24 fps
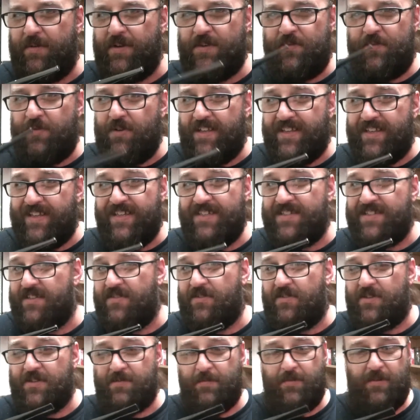It really is a
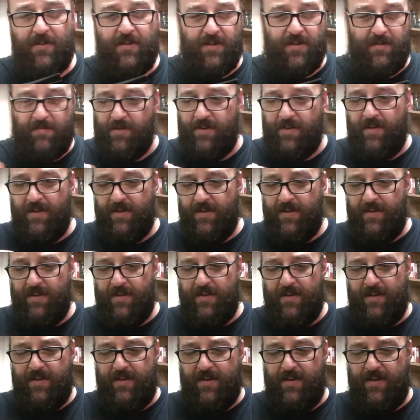nice pipe.
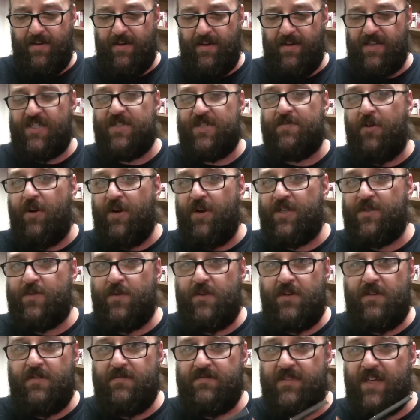It smokes
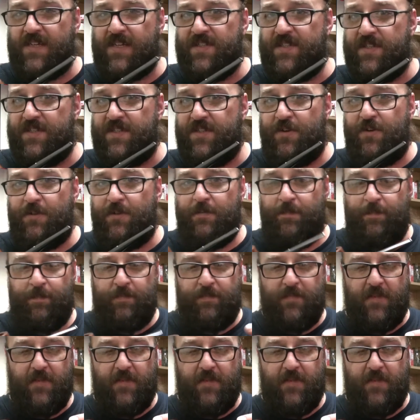well, does the job.